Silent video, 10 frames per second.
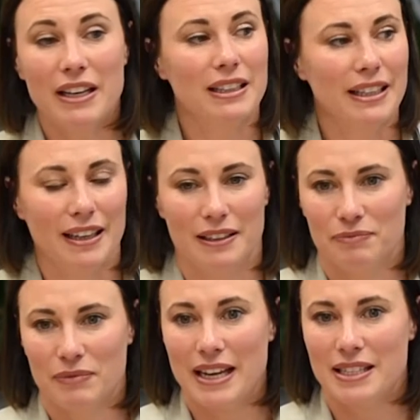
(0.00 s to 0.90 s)
clear
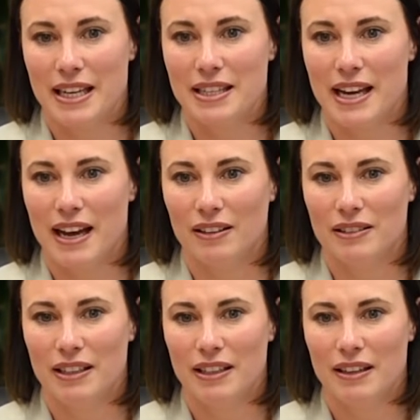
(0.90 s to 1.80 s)
and
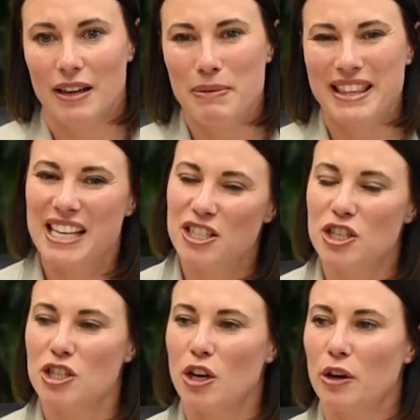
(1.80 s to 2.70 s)
detailed, but doesn't
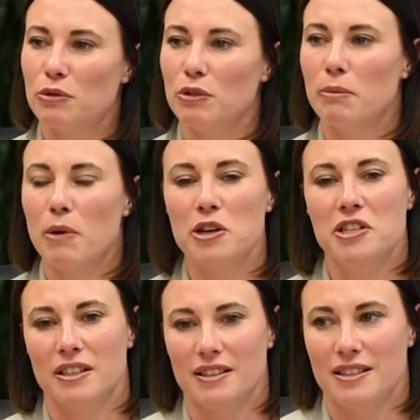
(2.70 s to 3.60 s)
just go through the
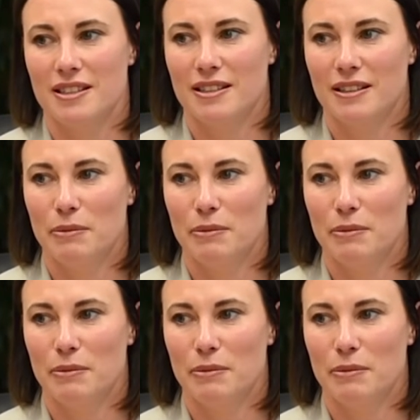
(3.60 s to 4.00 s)
motions,